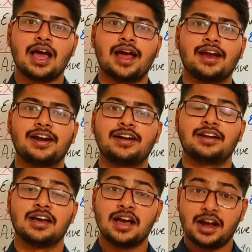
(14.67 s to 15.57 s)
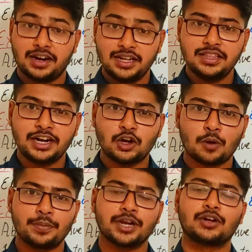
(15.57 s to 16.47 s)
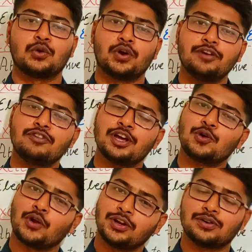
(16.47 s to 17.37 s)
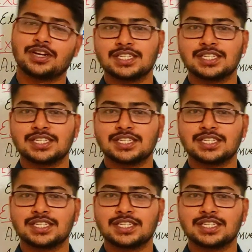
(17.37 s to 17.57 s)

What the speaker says: and under that topic today we are going to